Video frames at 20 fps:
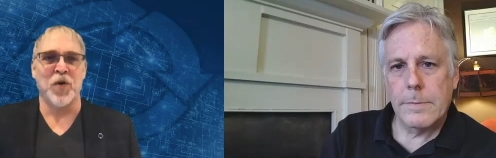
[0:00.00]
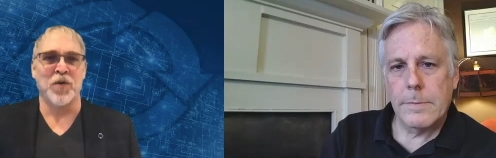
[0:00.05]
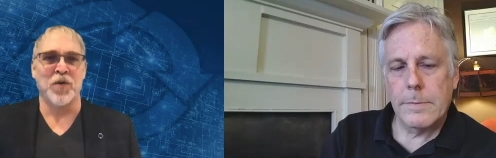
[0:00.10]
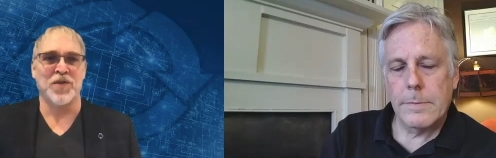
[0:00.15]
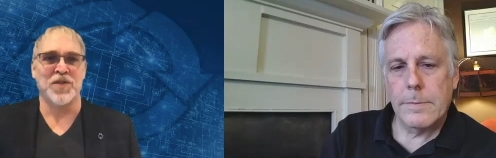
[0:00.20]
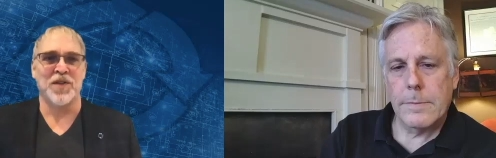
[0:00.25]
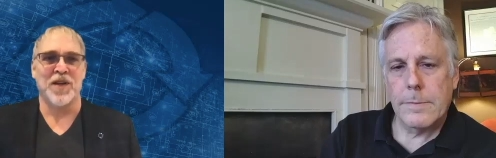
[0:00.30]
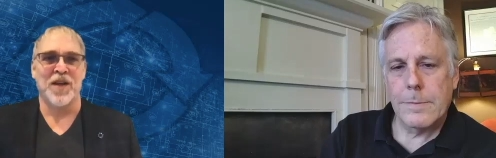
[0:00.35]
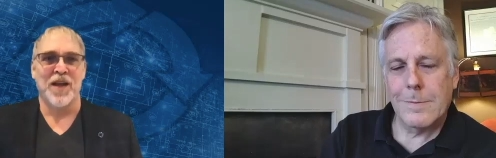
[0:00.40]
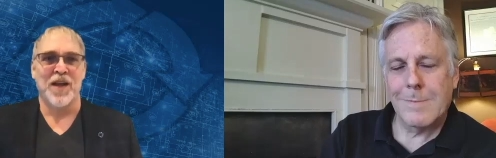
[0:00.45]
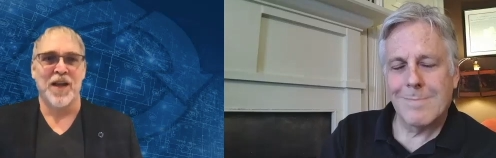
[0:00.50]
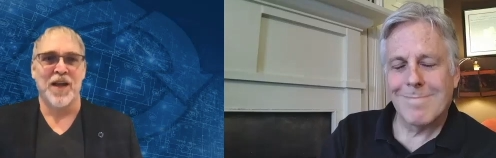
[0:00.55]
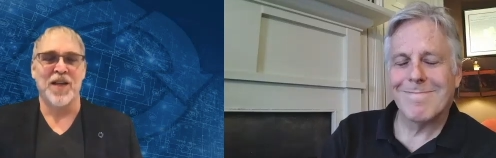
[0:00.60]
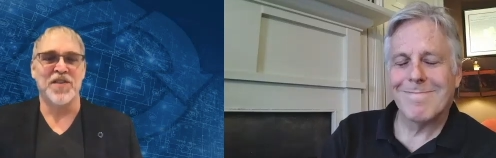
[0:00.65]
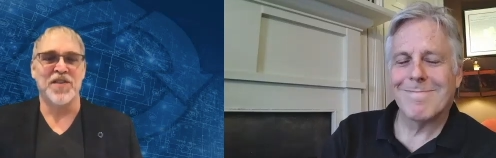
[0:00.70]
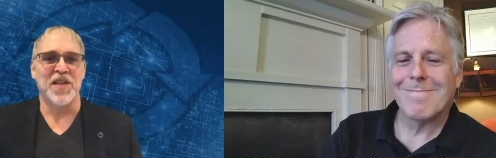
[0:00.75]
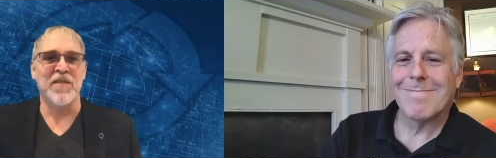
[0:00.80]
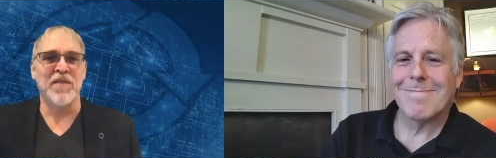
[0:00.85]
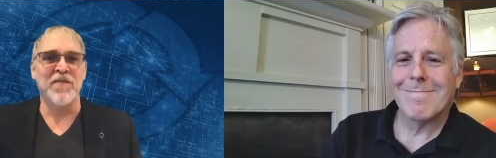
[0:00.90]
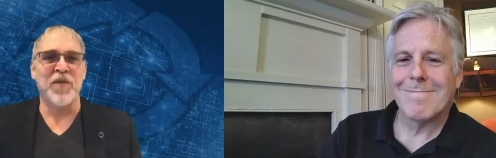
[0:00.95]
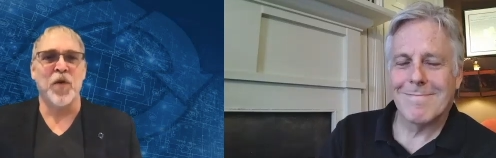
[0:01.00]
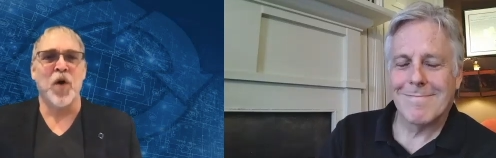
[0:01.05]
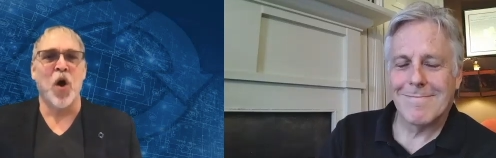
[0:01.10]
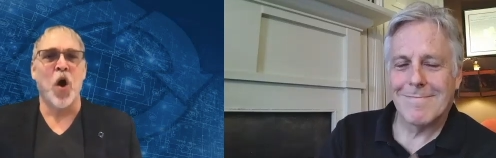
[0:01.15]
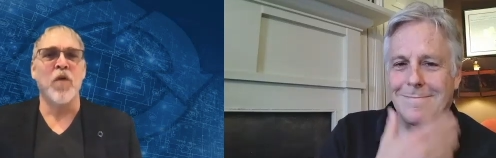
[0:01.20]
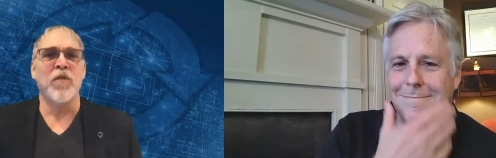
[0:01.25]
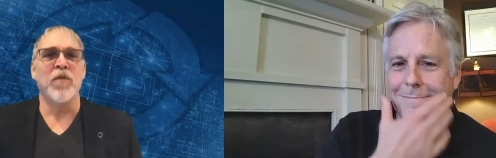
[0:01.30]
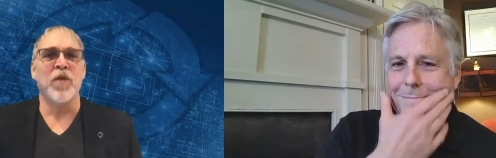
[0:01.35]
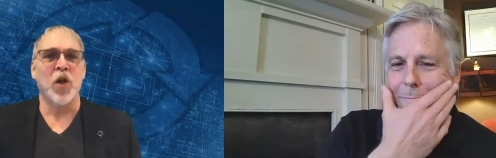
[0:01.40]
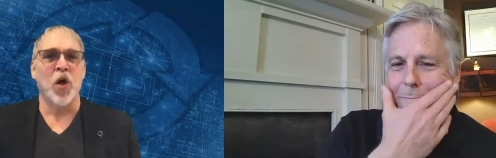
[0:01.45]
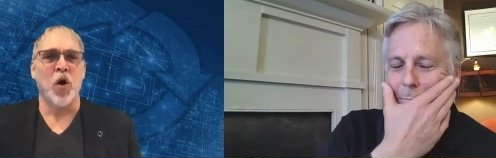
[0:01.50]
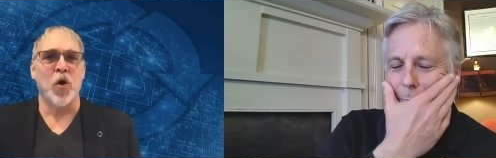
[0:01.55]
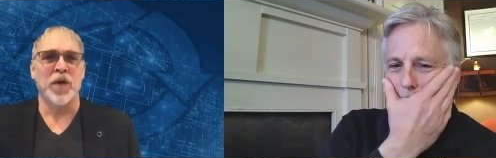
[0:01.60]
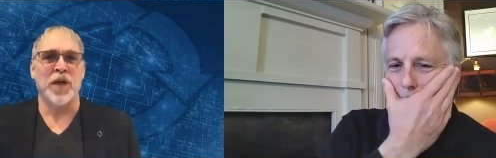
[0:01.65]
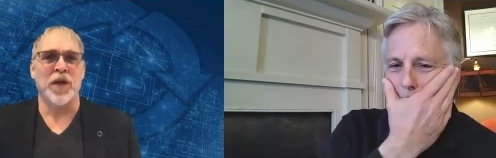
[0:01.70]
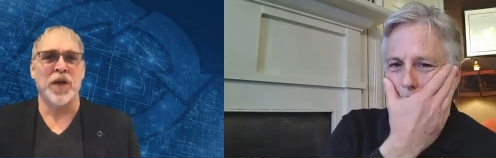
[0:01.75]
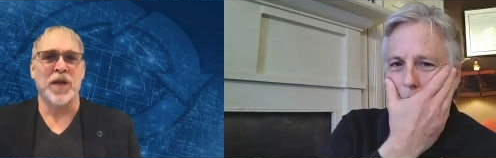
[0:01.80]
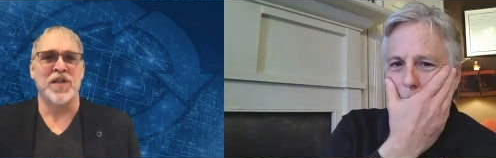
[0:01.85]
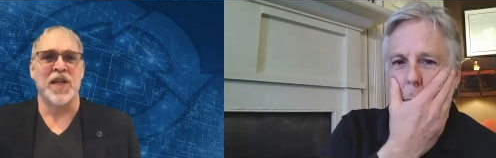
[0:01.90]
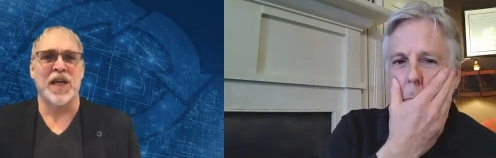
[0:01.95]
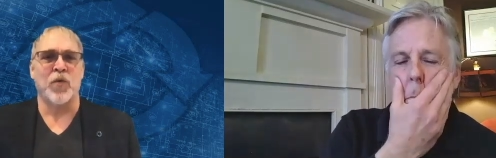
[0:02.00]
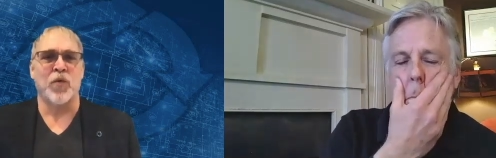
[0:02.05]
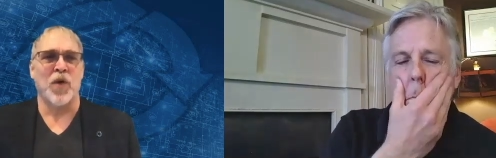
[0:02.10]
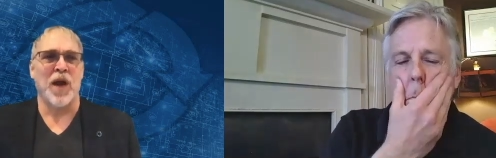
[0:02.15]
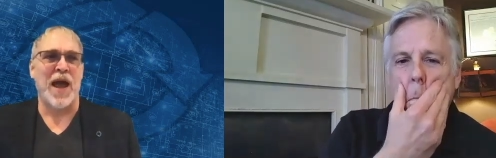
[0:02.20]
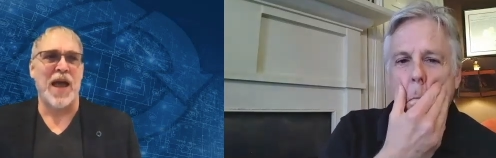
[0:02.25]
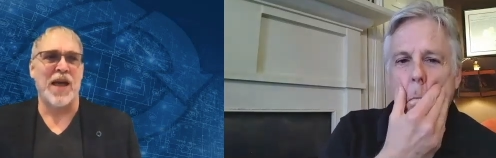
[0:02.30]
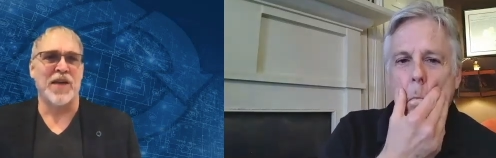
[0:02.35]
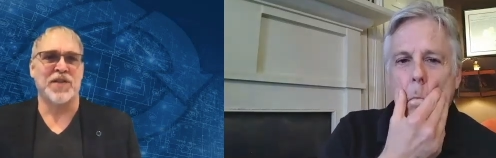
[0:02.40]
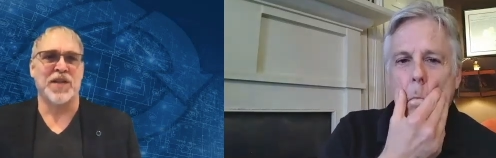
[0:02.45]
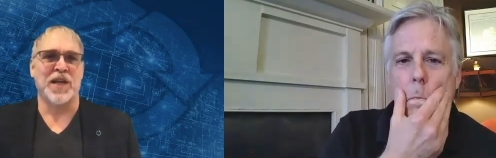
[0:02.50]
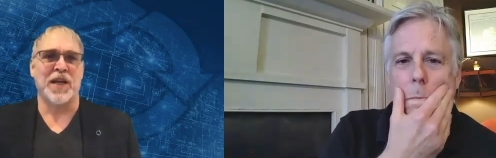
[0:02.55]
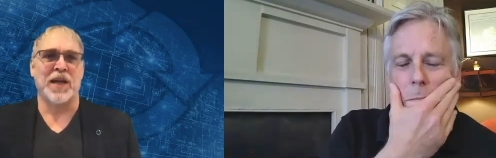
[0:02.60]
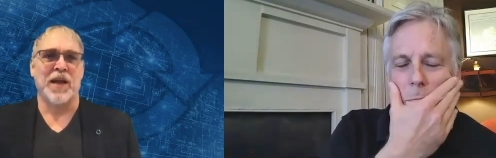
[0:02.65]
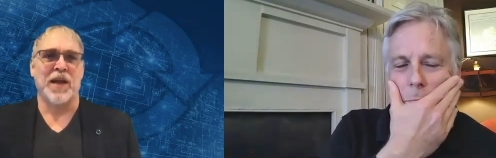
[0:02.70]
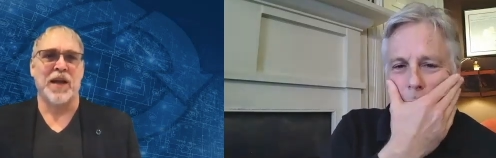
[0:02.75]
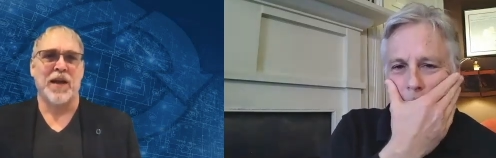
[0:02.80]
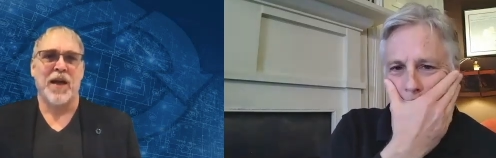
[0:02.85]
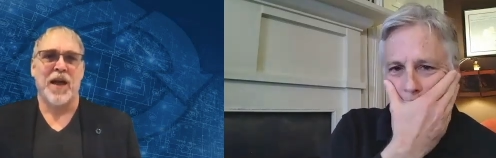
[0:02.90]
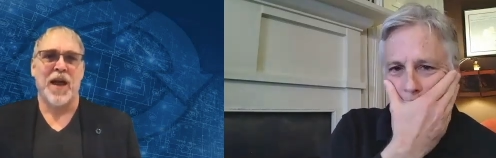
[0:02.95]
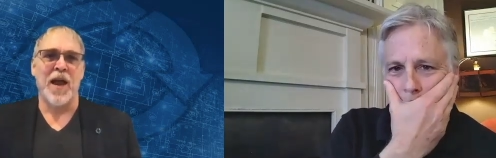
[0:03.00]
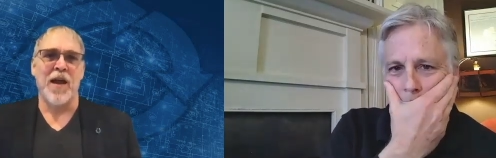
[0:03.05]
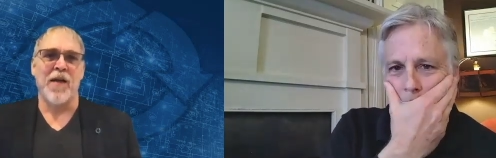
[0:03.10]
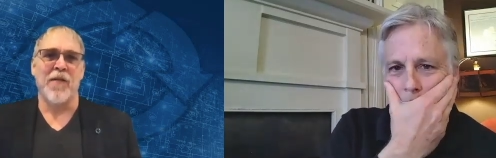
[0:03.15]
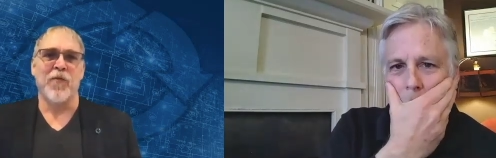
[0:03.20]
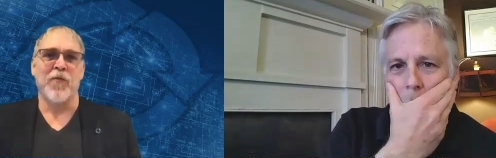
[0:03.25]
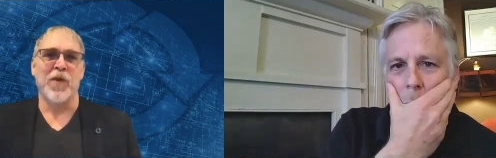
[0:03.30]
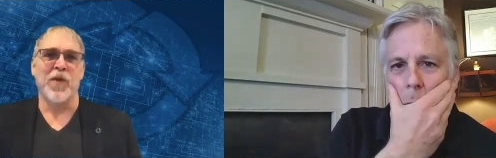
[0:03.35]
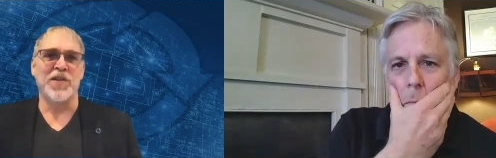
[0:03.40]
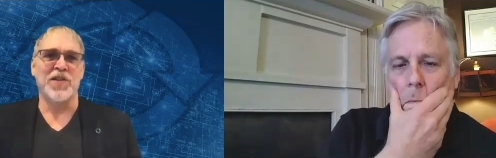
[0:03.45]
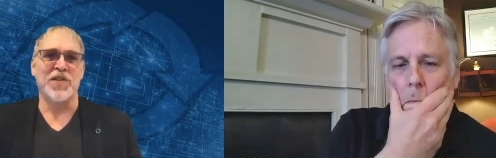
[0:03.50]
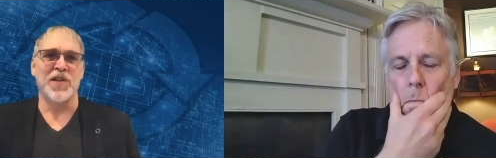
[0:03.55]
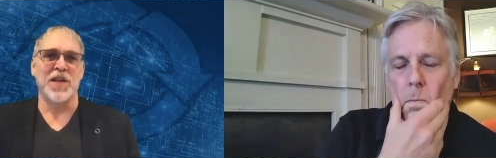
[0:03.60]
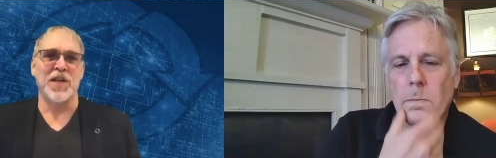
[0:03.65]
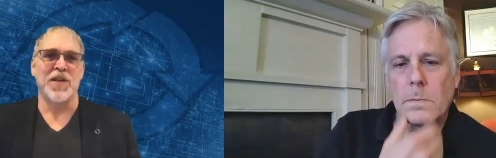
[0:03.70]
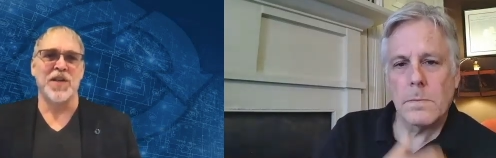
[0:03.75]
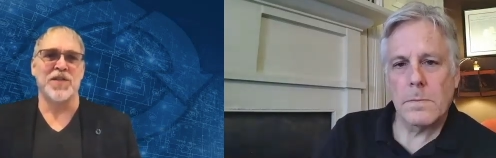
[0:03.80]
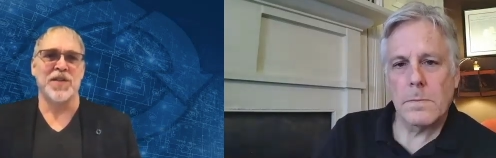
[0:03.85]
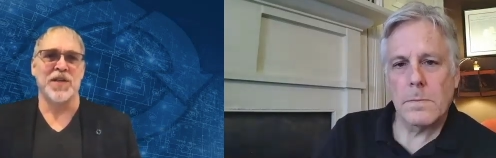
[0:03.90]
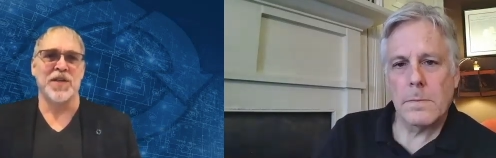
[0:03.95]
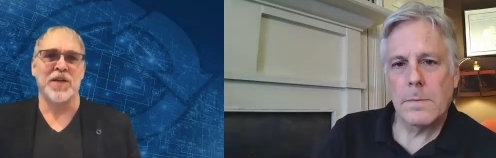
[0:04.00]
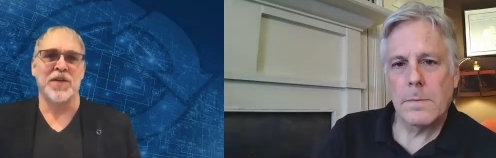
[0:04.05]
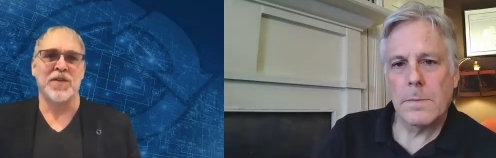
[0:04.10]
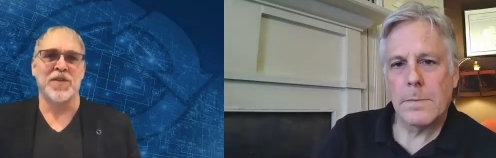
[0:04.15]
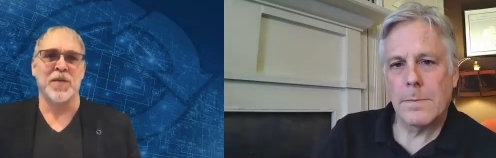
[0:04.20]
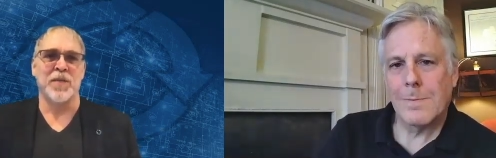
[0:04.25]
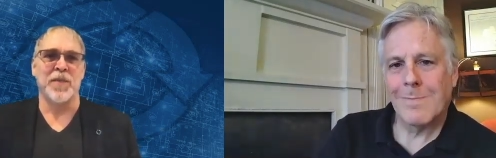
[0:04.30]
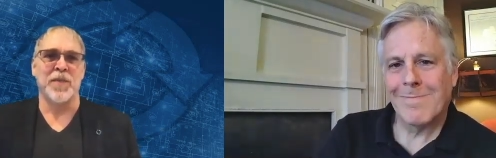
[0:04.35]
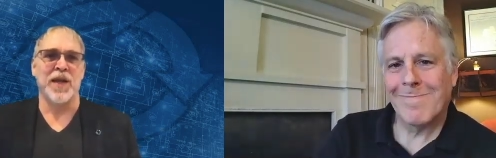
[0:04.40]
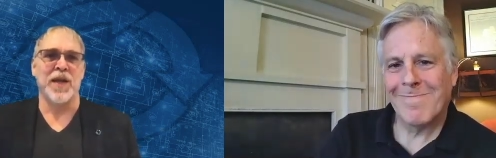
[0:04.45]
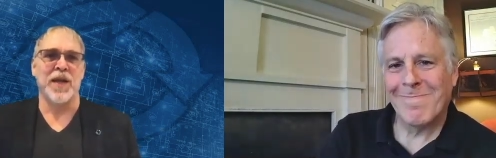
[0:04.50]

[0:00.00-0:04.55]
Speaker 1: It's info overload, and it's like we're asking every citizen to be an